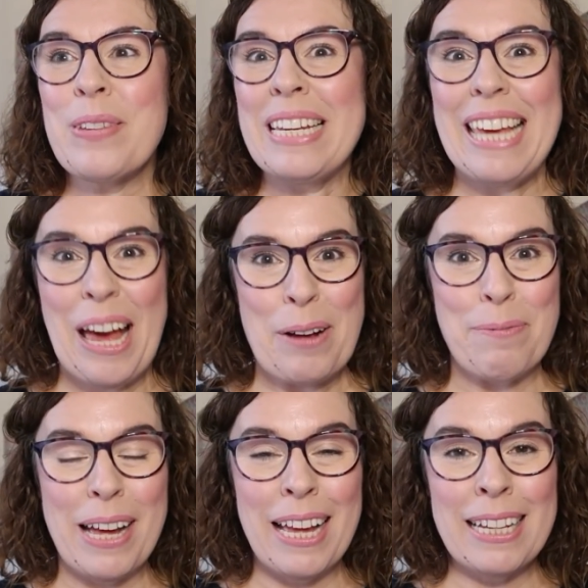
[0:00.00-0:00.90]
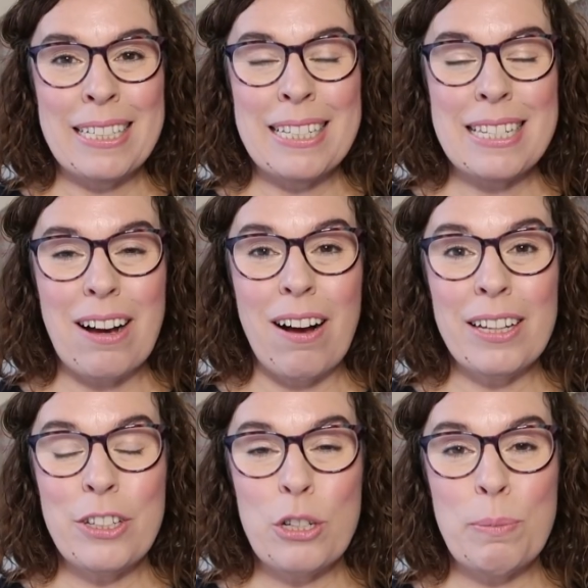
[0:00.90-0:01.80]
Yeah, and
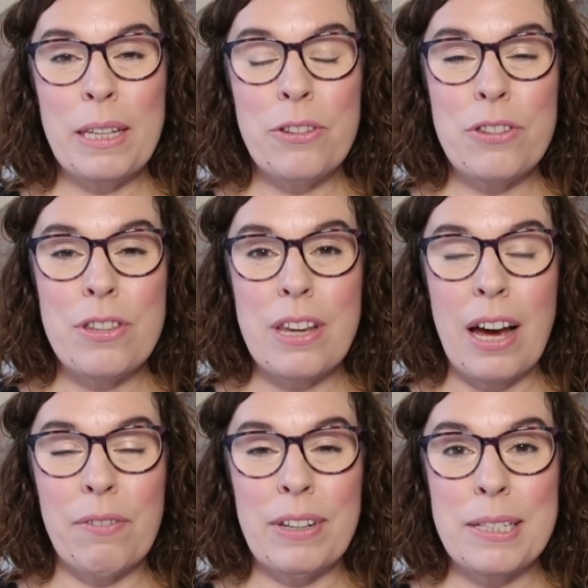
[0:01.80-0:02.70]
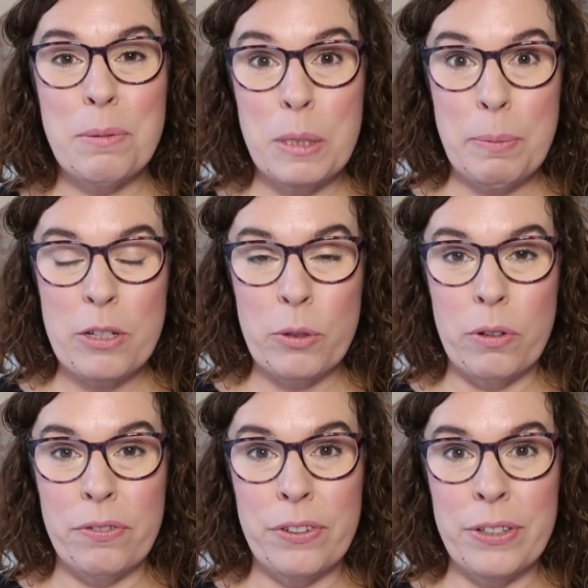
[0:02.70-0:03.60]
I shall be having some special
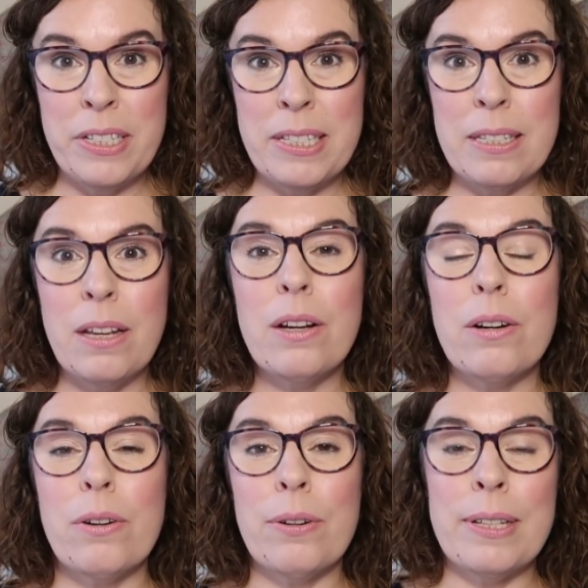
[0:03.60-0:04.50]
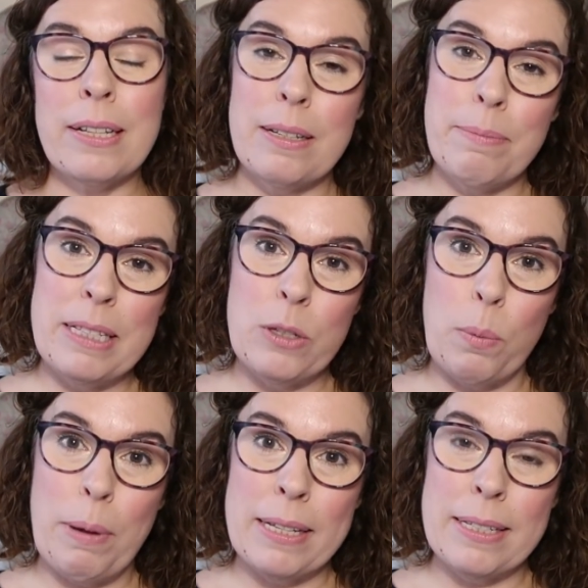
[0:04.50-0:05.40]
offers on my
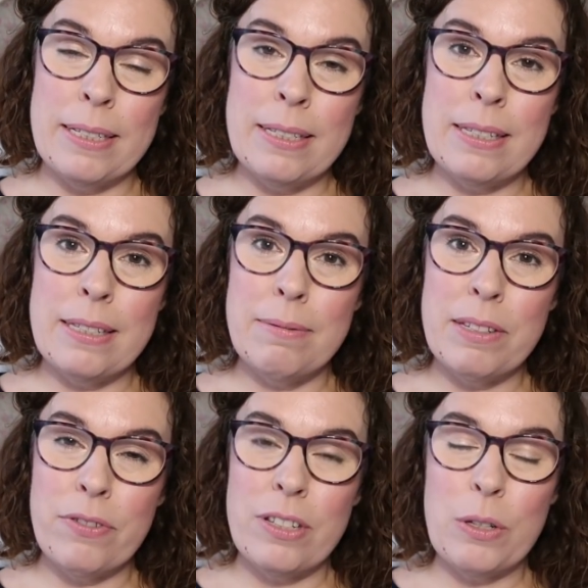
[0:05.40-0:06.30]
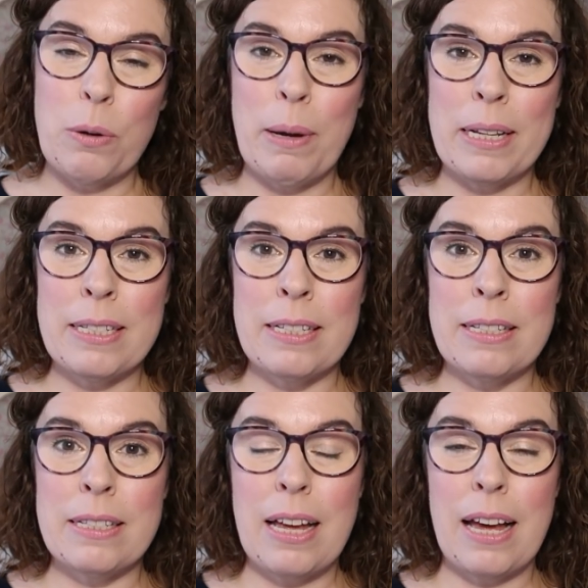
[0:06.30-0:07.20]
sock patterns, different sock
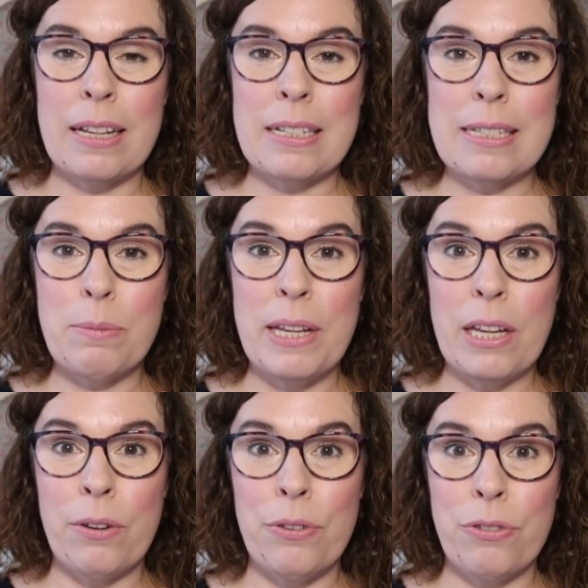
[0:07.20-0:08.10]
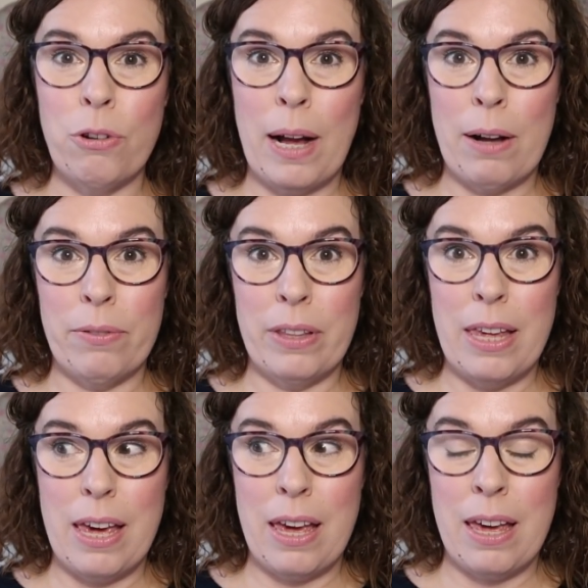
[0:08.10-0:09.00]
patterns, as we go throughout the
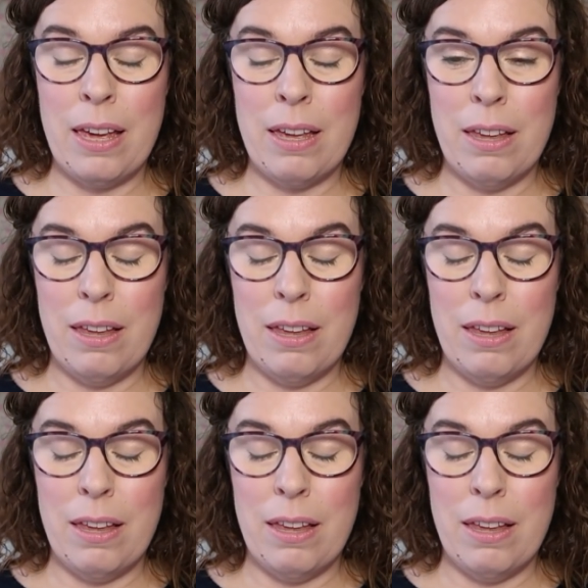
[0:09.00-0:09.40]
year.